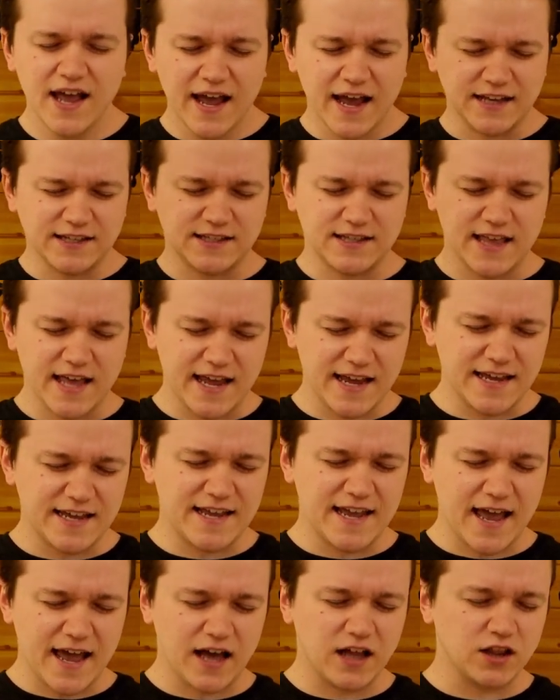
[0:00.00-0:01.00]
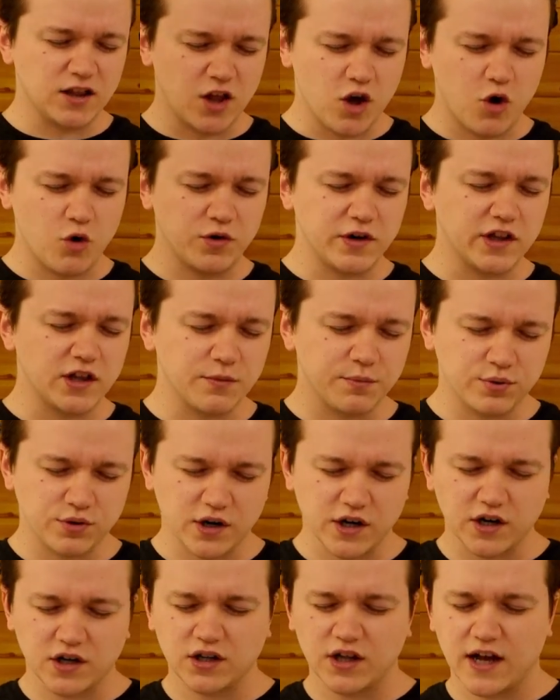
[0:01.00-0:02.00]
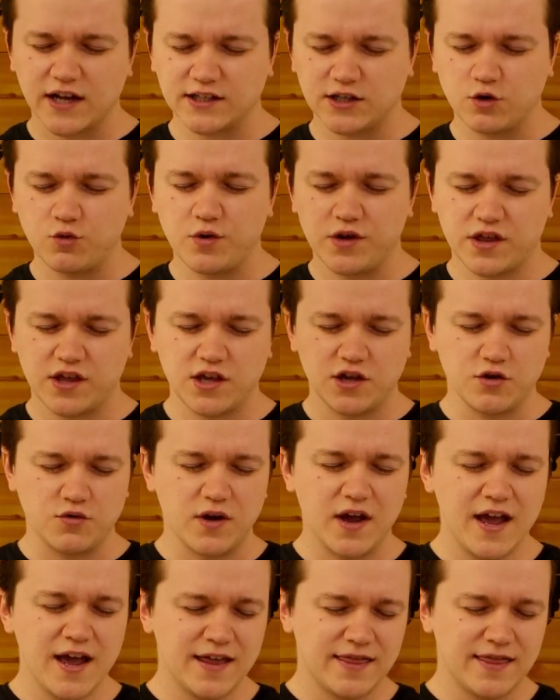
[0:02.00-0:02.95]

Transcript: as they get alone in the prayer closet with you,